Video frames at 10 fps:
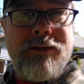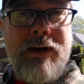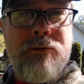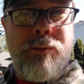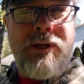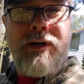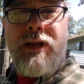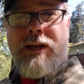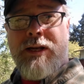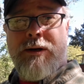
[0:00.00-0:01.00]
never been
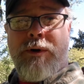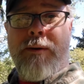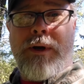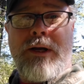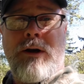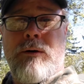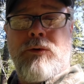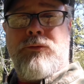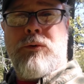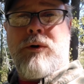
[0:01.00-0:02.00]
any in my backyard
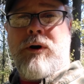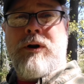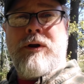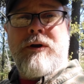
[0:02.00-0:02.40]
before.